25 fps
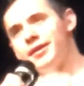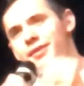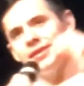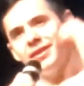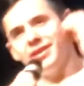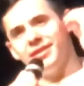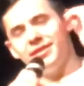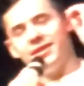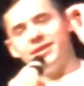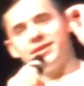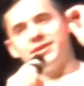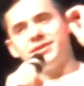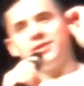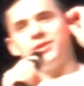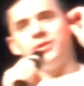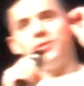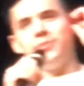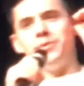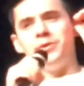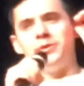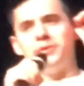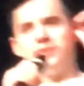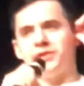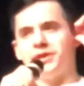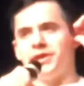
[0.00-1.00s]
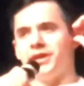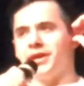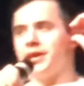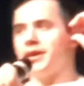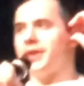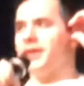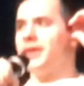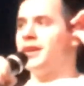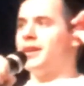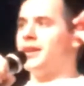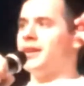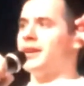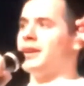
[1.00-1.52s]
this new music.
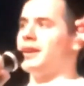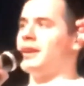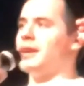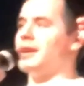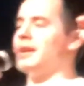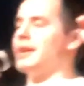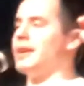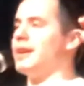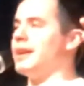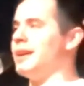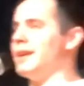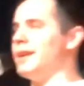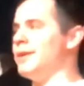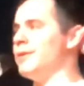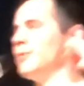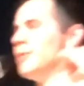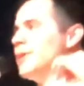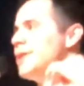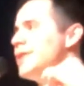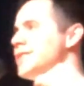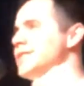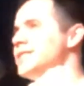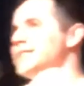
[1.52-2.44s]
It was,